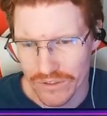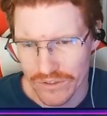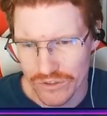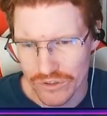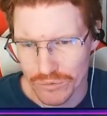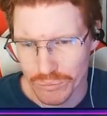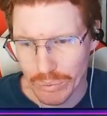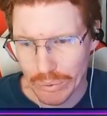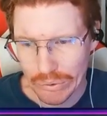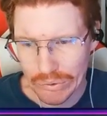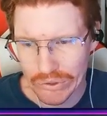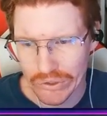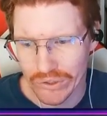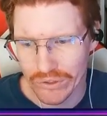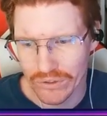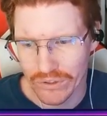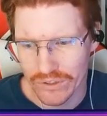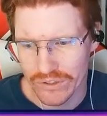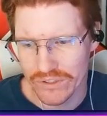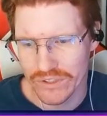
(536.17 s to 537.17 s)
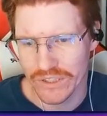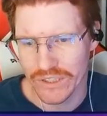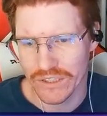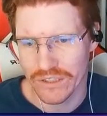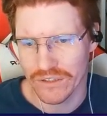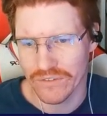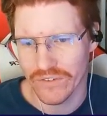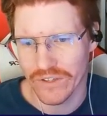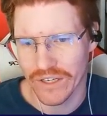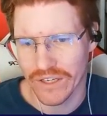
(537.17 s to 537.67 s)
Superior looks like
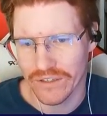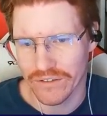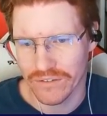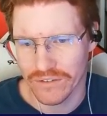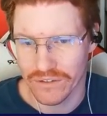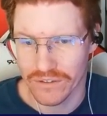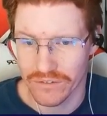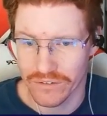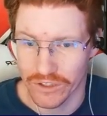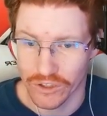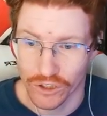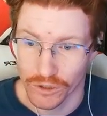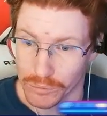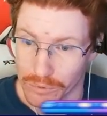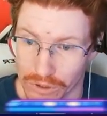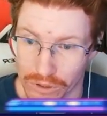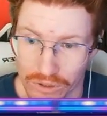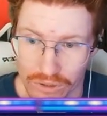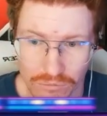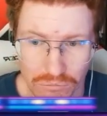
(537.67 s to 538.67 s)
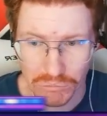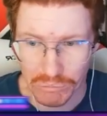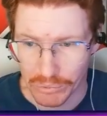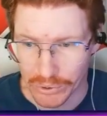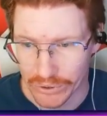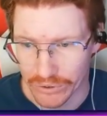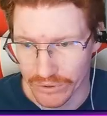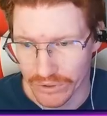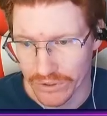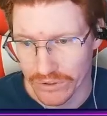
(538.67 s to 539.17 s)
of that. It could be good. We
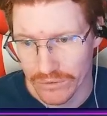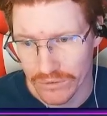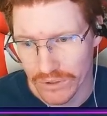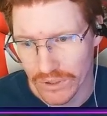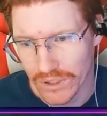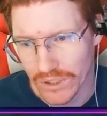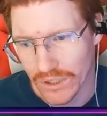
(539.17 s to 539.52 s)
don't know.